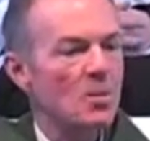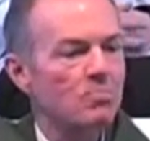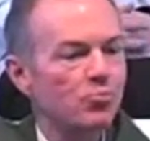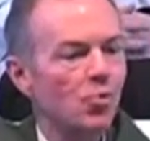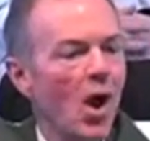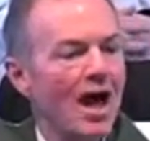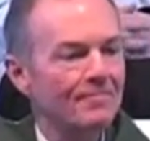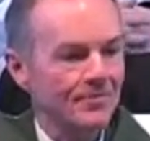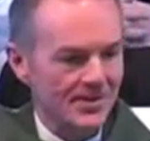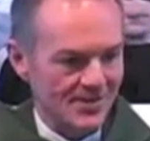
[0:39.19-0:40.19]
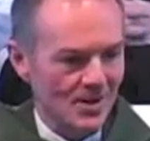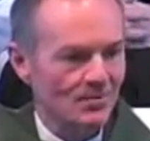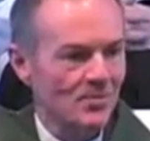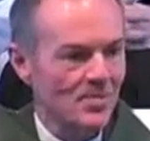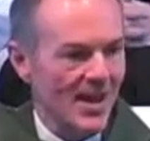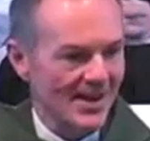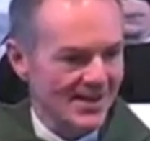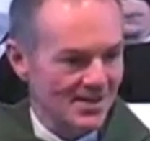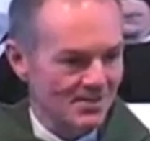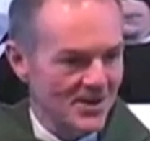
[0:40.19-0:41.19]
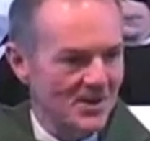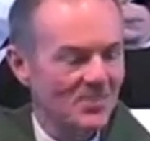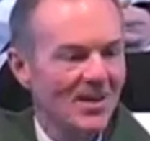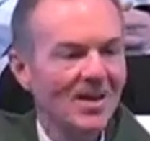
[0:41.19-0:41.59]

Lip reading: profit from that evening